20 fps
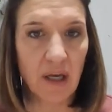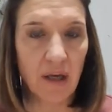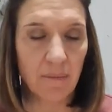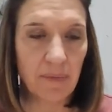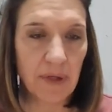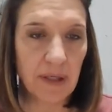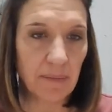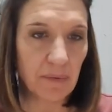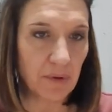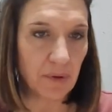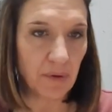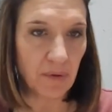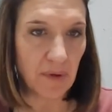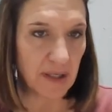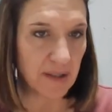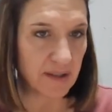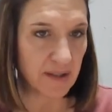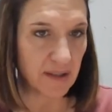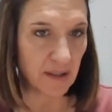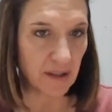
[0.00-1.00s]
people who had
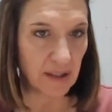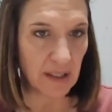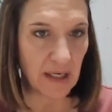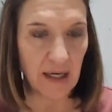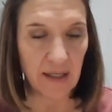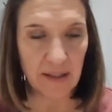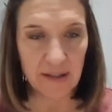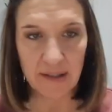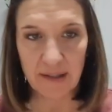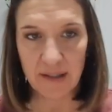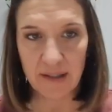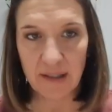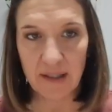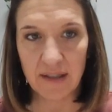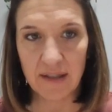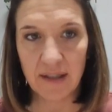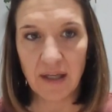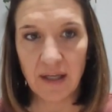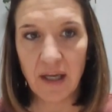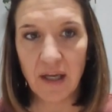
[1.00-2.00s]
celiac
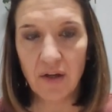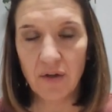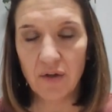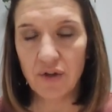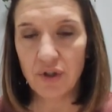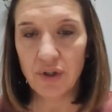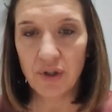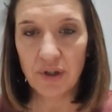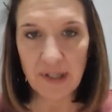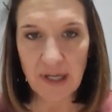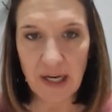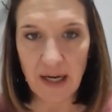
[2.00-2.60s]
disease, shouldn't